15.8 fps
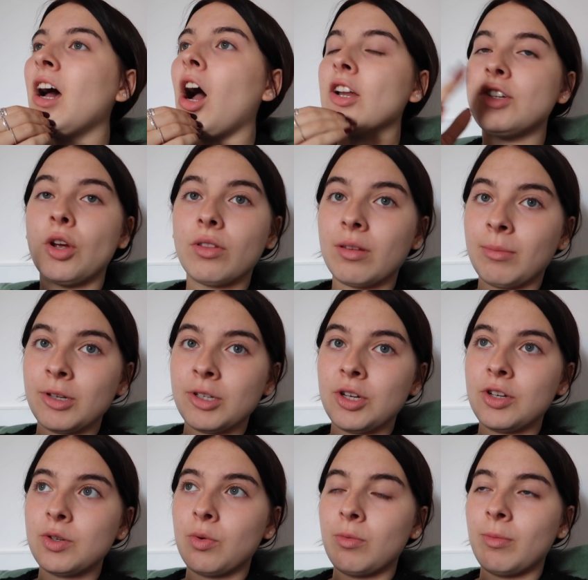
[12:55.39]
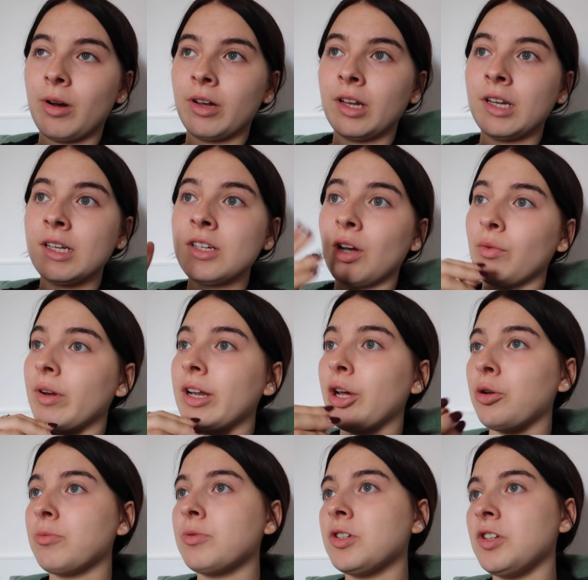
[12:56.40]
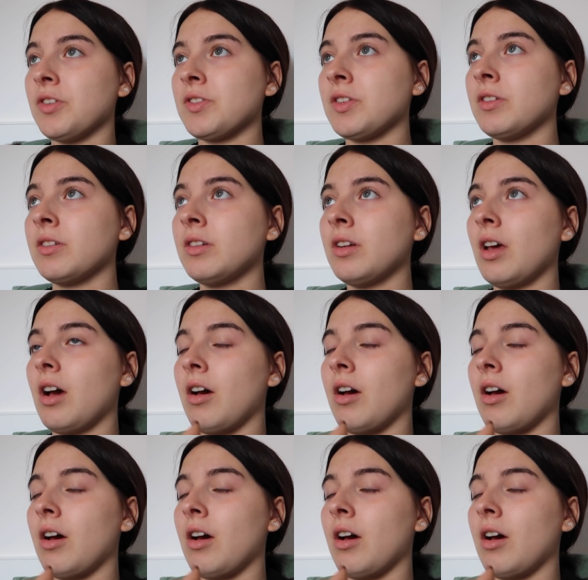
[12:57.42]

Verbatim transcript: I don't think my tutor will mind. I really hope she doesn't.